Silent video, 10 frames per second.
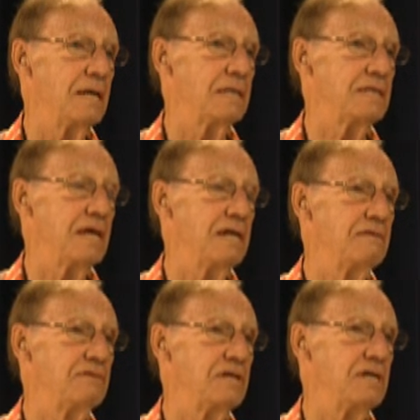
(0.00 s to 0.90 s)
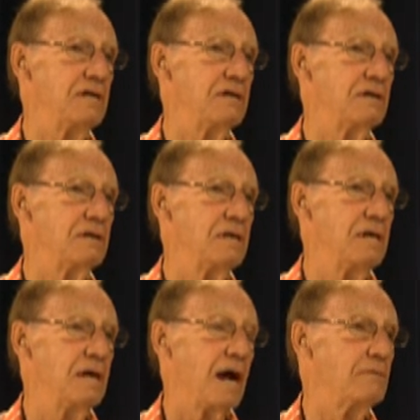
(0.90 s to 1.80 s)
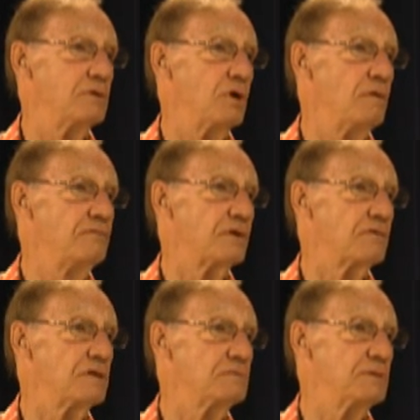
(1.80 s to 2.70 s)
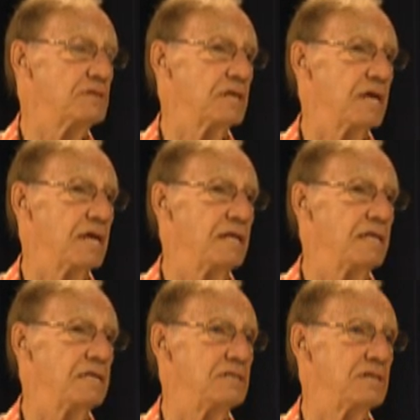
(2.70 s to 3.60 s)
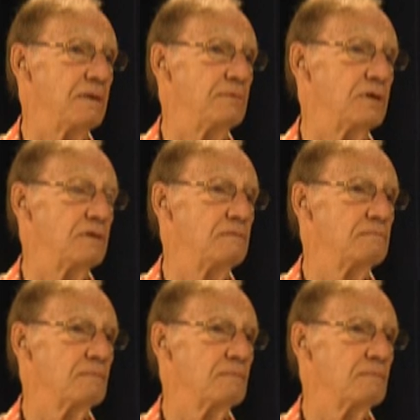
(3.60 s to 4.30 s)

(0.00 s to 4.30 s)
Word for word: at the end of the year, I went home for Christmas again in December,